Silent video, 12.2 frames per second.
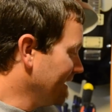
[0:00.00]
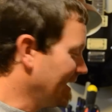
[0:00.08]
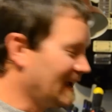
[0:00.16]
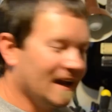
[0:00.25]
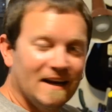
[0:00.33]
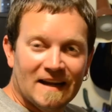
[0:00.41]

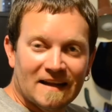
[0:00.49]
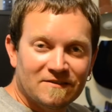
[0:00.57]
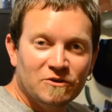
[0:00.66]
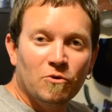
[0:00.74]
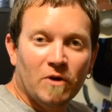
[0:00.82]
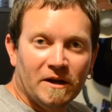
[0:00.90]
And that's
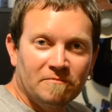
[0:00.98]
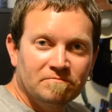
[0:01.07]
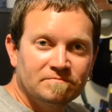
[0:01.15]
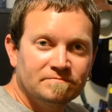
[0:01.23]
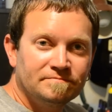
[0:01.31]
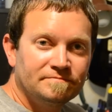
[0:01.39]
annoying.
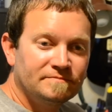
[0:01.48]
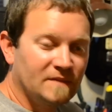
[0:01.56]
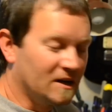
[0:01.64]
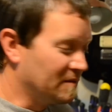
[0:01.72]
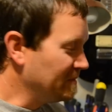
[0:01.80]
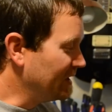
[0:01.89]

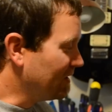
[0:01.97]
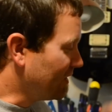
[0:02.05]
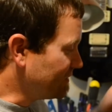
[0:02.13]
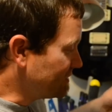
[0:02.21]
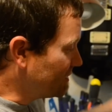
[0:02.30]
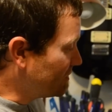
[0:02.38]
It
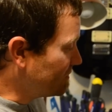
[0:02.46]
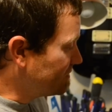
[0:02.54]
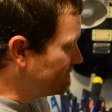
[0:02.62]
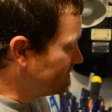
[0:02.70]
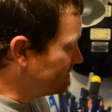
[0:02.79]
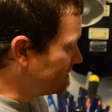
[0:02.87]
also,
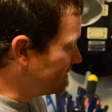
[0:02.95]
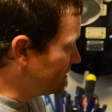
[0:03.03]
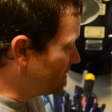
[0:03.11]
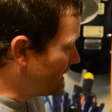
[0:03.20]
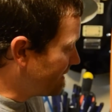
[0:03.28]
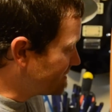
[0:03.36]

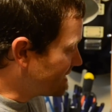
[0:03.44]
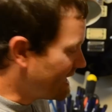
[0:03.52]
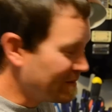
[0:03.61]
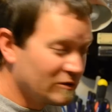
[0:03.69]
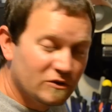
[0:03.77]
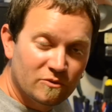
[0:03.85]
you have a
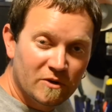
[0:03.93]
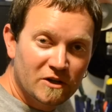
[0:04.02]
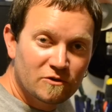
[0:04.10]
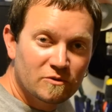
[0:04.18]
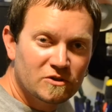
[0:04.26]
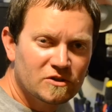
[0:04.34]
timer
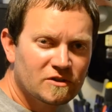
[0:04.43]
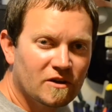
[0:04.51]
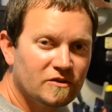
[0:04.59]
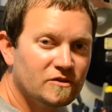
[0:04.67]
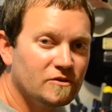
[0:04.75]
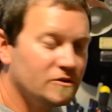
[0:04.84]
switch, which is
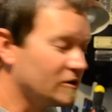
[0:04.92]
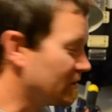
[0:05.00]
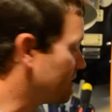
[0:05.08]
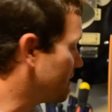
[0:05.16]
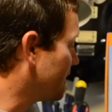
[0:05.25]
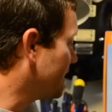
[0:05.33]
also
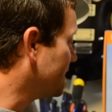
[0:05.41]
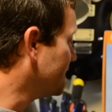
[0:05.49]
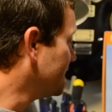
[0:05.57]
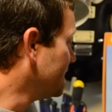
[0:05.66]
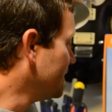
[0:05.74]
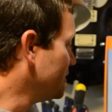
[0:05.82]
your
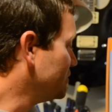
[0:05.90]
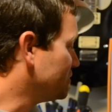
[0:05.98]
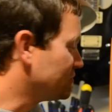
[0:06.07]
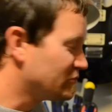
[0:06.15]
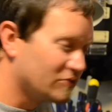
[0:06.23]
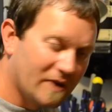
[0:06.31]

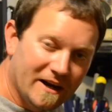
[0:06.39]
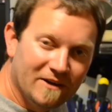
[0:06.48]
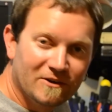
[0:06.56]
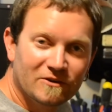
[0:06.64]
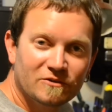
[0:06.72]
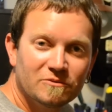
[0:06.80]

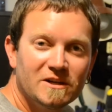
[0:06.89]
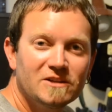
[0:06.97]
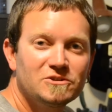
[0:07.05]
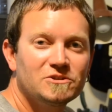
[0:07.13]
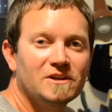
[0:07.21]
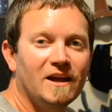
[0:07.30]
trainer
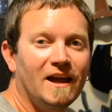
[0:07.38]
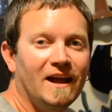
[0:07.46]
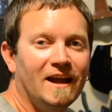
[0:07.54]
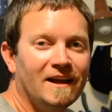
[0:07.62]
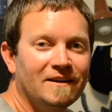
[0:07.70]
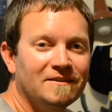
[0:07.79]
switch,
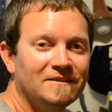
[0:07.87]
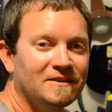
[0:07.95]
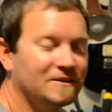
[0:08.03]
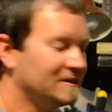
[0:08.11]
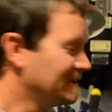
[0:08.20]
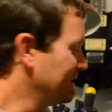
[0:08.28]
and
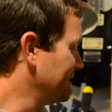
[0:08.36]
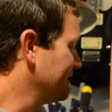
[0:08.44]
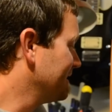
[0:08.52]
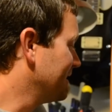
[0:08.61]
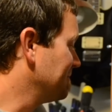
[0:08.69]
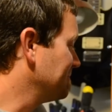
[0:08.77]

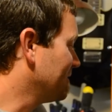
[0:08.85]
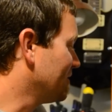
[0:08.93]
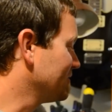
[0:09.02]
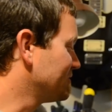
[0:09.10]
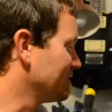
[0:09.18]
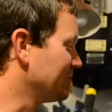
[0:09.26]

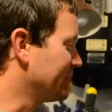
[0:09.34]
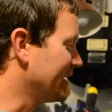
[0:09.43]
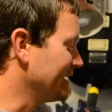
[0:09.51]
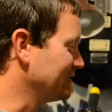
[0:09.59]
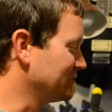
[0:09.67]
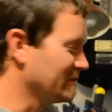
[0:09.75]
also your
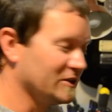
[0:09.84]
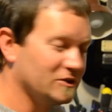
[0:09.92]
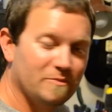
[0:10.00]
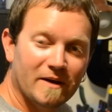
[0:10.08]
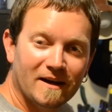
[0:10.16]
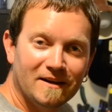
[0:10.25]
bind switch
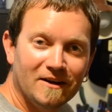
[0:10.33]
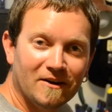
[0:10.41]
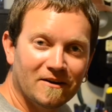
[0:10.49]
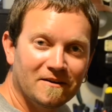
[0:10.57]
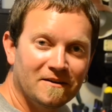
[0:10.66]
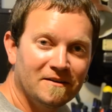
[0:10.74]
back here.